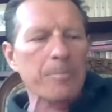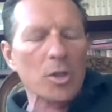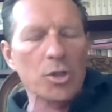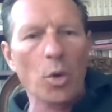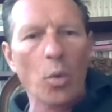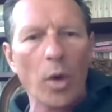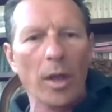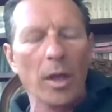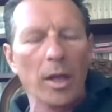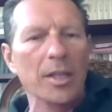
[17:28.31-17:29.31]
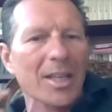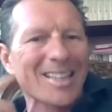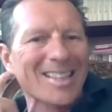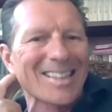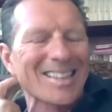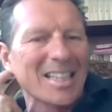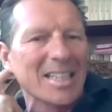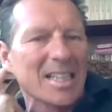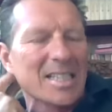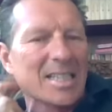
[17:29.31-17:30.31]
So we, uh, it, it,
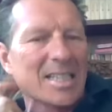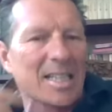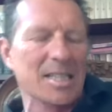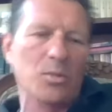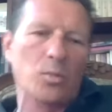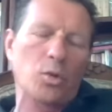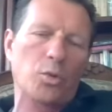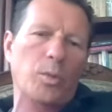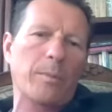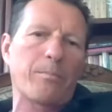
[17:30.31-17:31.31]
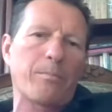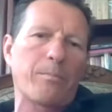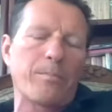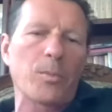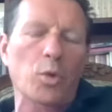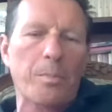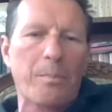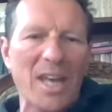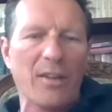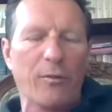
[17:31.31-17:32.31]
these tests would be would
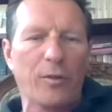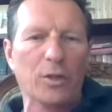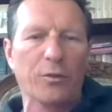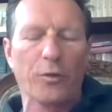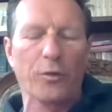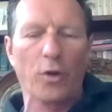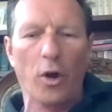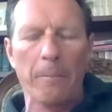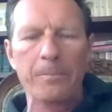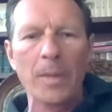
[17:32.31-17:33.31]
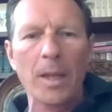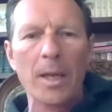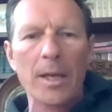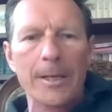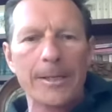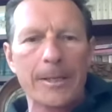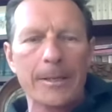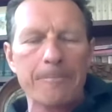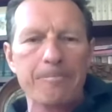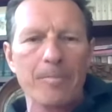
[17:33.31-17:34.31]
benefit from um,
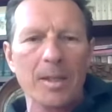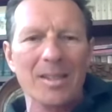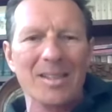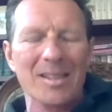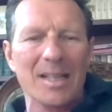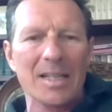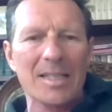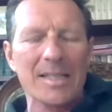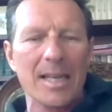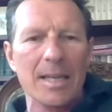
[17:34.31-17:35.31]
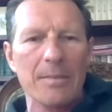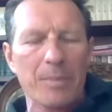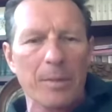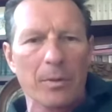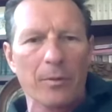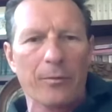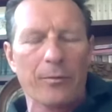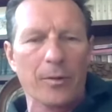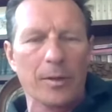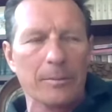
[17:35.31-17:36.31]
I'd say people
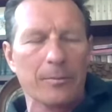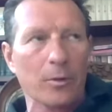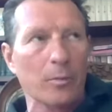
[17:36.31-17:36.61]
from